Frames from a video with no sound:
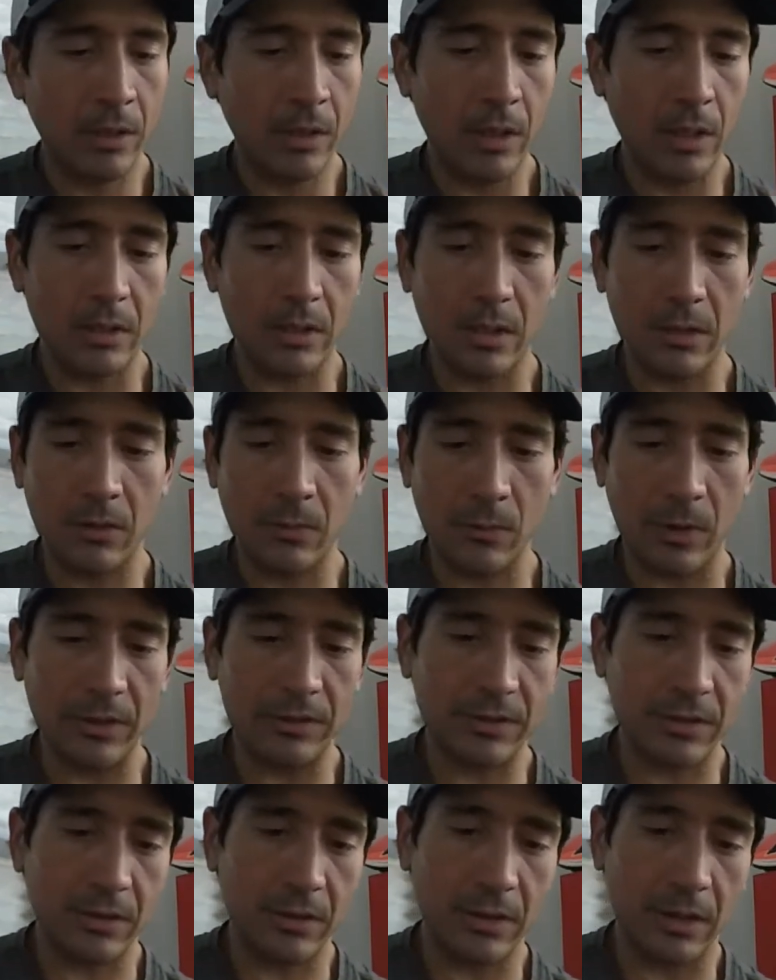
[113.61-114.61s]
And then the
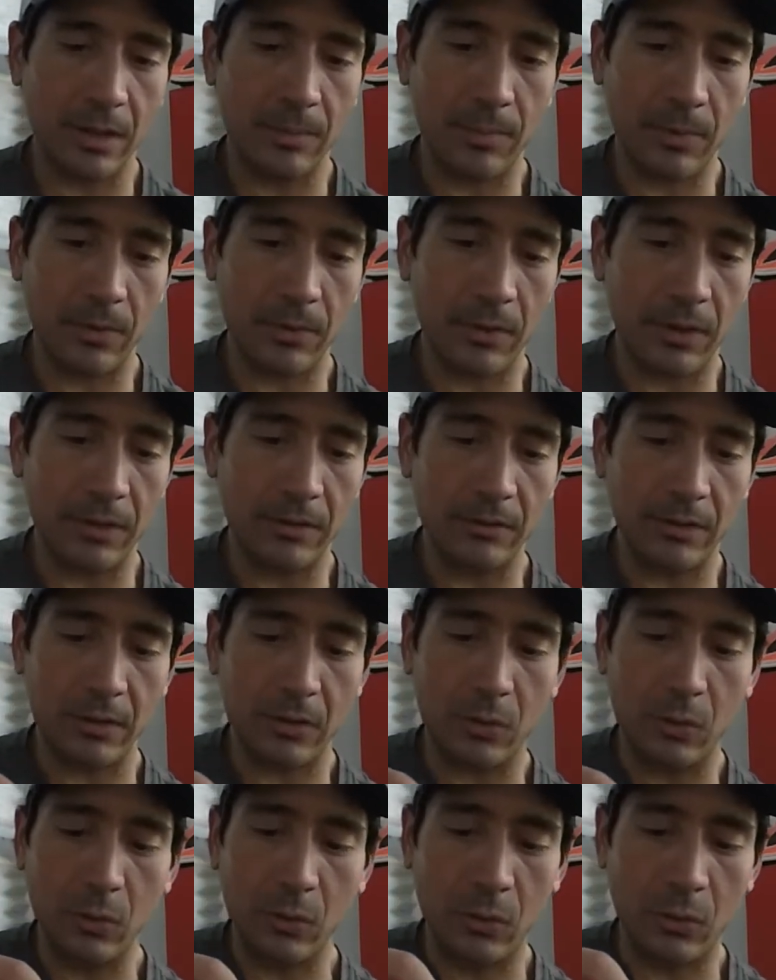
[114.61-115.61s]
rest of the upper is a
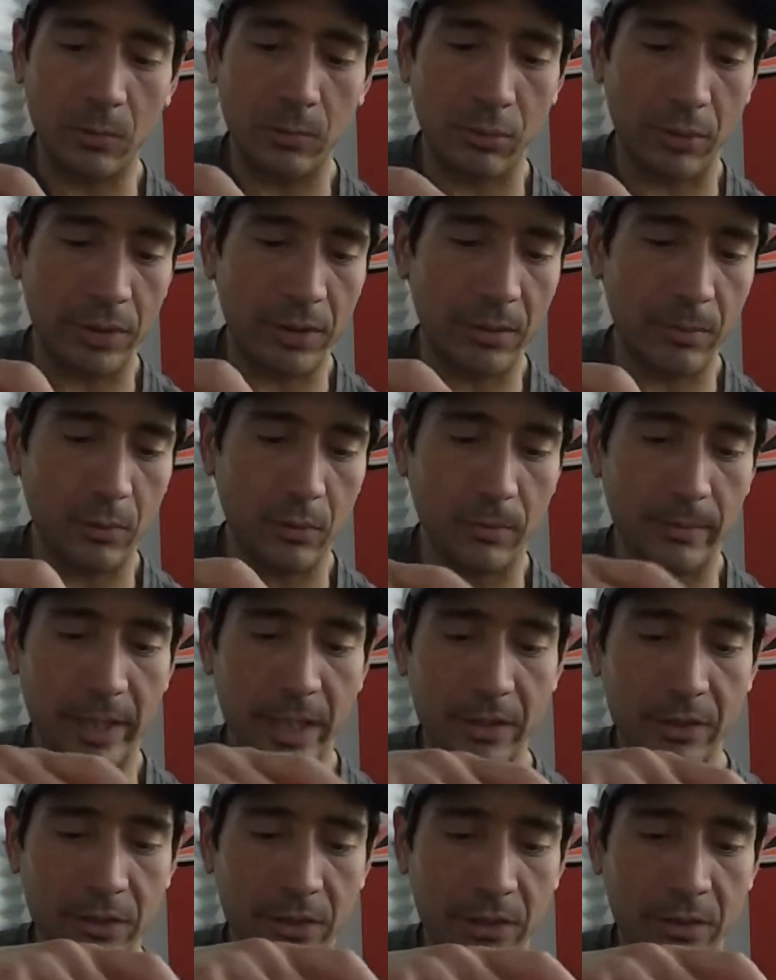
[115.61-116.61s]
cool breathable
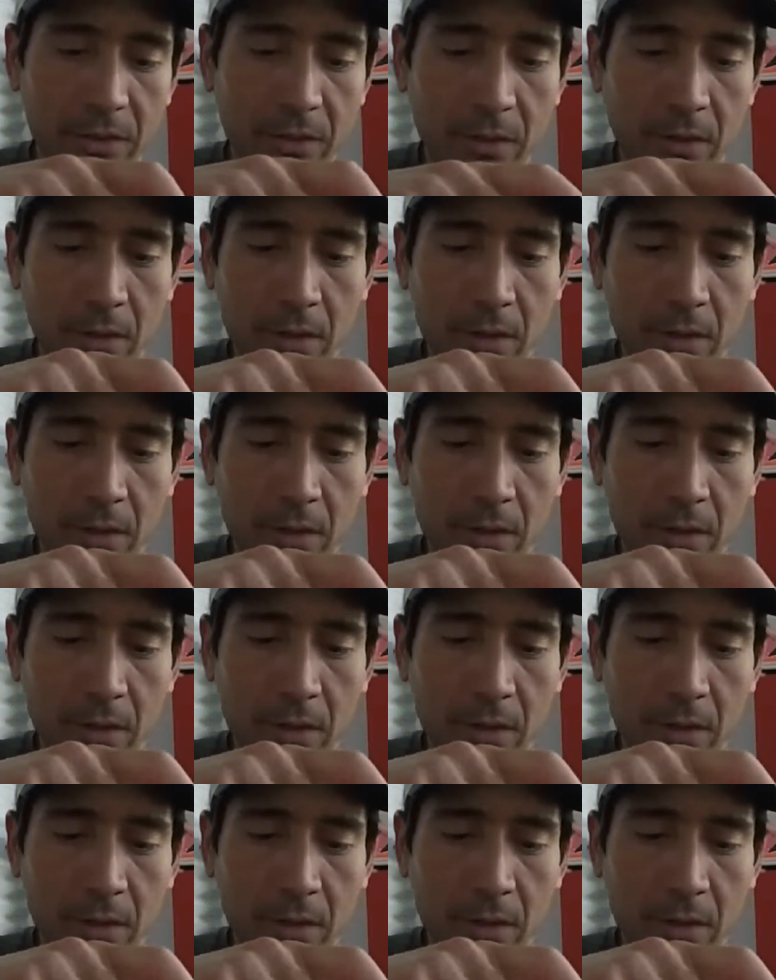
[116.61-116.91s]
mesh,